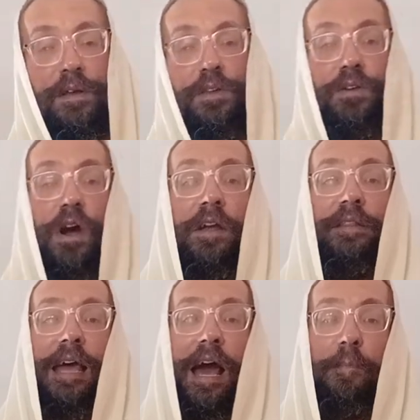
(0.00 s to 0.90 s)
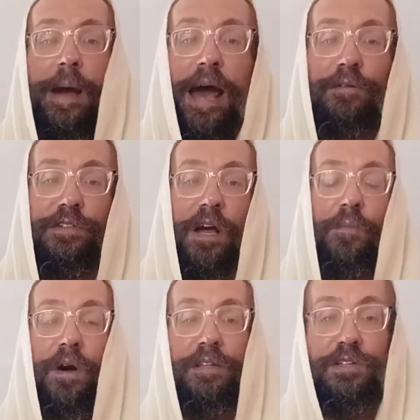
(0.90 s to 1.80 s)
You're going to help out
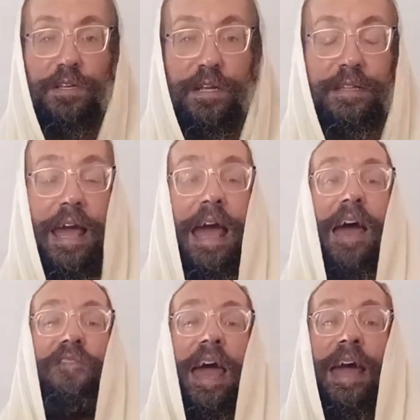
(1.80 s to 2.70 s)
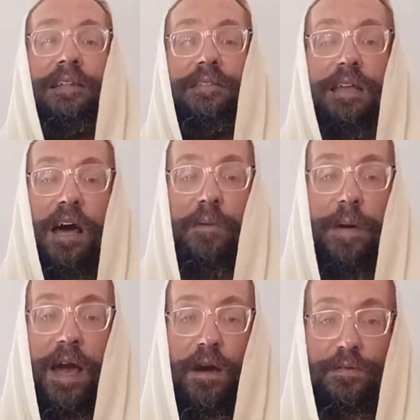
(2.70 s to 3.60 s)
someone, so you need to have hands to help
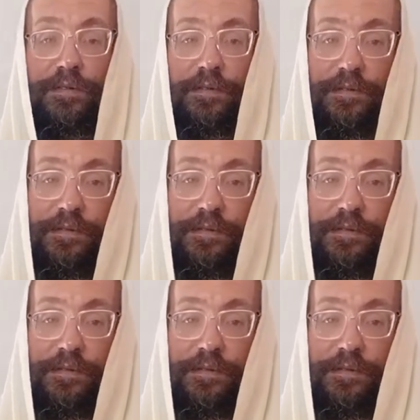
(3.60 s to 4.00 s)
out.